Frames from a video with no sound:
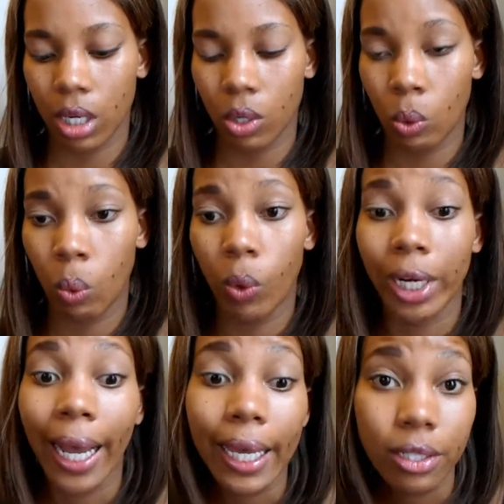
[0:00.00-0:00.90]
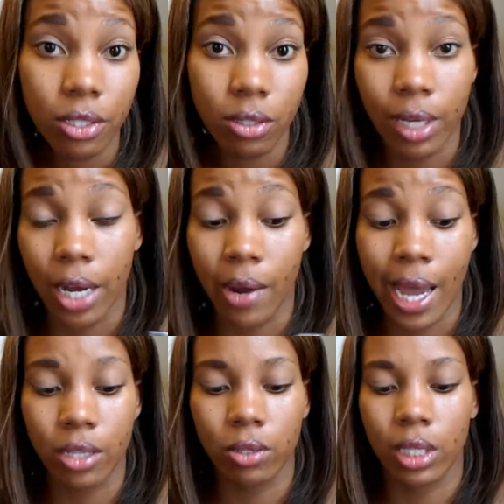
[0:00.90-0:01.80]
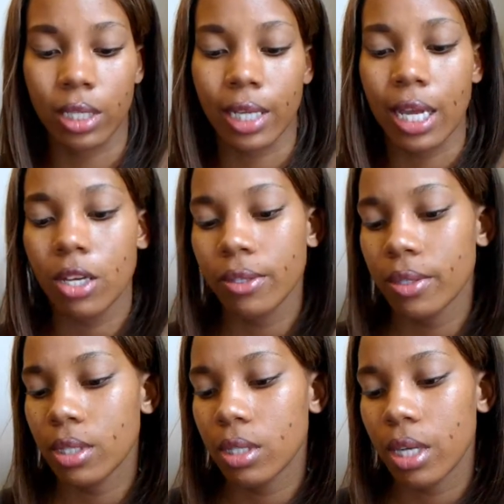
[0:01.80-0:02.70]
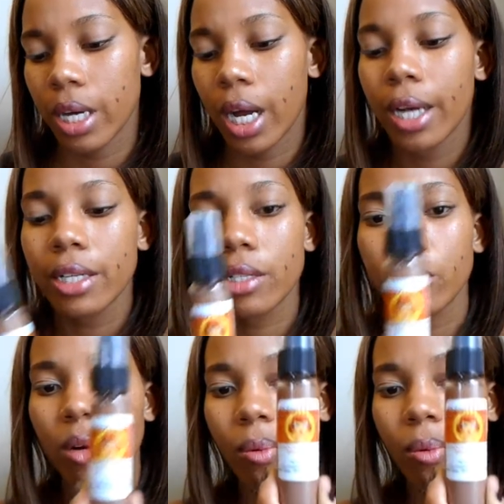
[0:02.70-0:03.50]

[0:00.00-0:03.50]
how I do it is I use the Goddess Glow